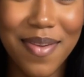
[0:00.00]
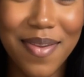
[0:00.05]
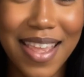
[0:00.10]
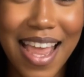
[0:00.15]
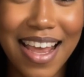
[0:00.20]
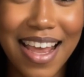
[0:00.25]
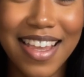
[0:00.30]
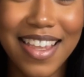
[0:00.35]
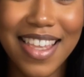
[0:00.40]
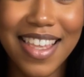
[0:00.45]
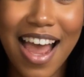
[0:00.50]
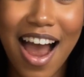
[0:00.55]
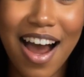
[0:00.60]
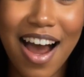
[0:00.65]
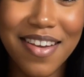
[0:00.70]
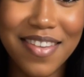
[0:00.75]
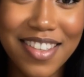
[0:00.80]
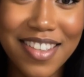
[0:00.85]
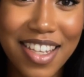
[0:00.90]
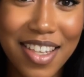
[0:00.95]
like a lot
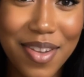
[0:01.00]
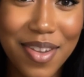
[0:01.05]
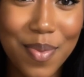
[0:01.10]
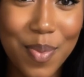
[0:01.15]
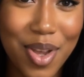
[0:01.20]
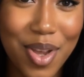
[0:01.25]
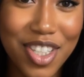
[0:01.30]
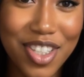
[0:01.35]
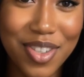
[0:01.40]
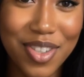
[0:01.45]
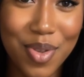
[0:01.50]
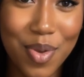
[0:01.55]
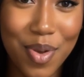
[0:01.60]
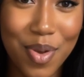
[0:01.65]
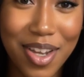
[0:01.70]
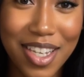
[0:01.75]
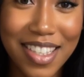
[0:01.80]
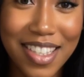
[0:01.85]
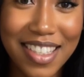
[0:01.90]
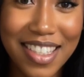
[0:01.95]
of Southern witch
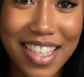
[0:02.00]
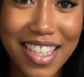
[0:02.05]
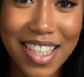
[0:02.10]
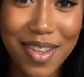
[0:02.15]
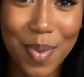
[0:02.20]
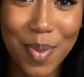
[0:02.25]
stories, this